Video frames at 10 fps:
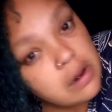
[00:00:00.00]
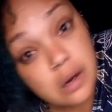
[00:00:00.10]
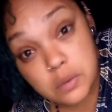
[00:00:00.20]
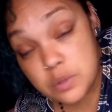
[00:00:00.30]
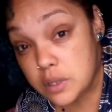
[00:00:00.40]

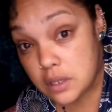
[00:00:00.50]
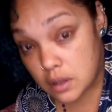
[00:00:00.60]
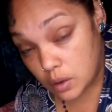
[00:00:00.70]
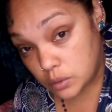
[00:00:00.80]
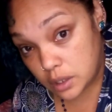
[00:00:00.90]
And I was with her
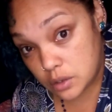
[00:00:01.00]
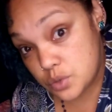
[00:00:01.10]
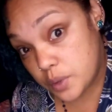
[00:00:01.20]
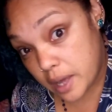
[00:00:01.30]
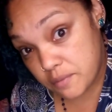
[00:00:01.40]
the whole day
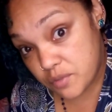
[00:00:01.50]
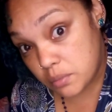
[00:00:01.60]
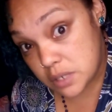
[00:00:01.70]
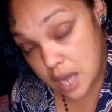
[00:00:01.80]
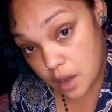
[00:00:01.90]
because we came
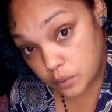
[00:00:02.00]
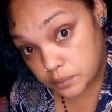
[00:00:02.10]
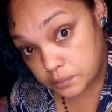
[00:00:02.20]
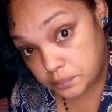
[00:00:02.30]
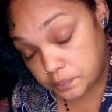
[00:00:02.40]
from
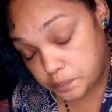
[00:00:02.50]
town.